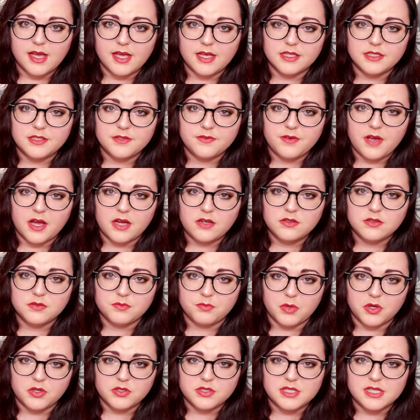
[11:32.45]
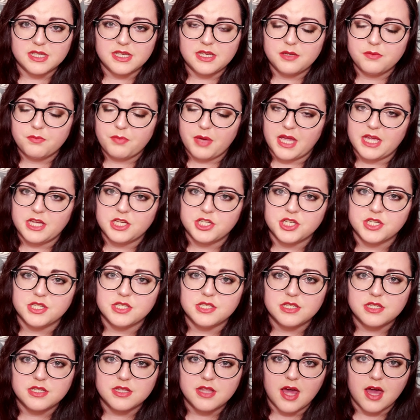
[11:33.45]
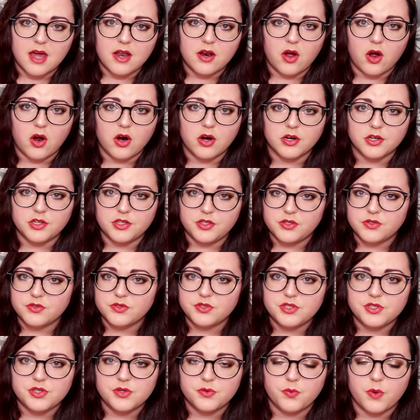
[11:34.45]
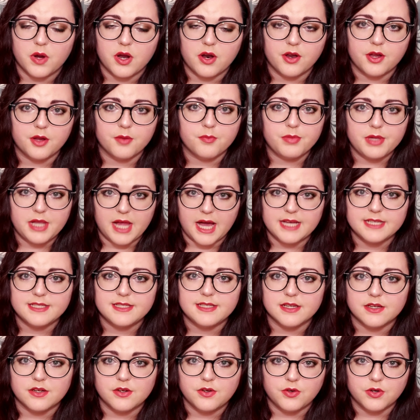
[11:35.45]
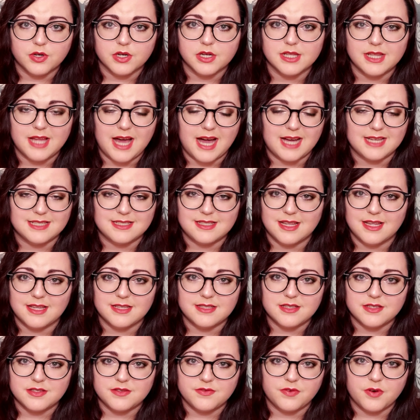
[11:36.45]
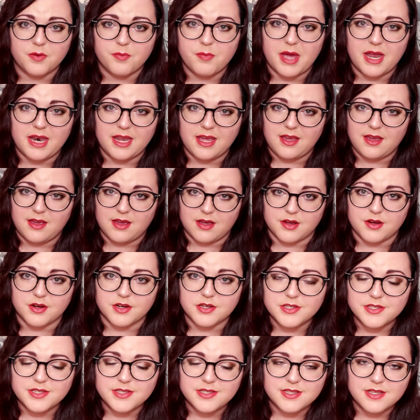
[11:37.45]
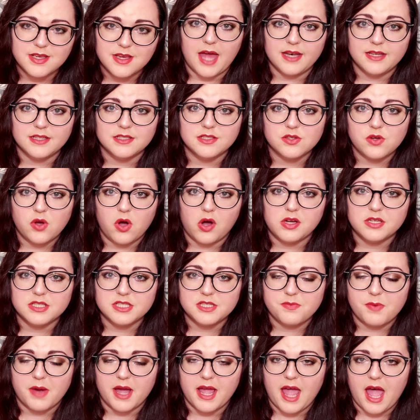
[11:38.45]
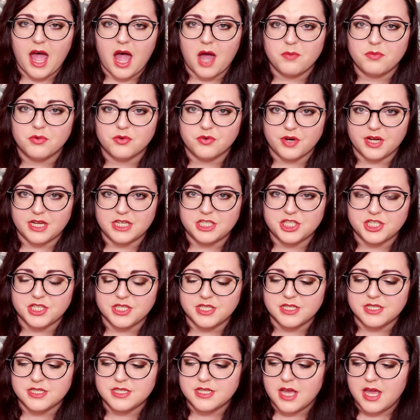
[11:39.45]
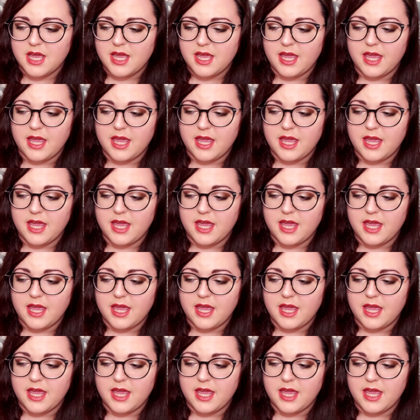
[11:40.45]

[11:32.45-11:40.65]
It's found mostly in patients that are used to wearing plastic or glass lenses for many years and is caused by aberrations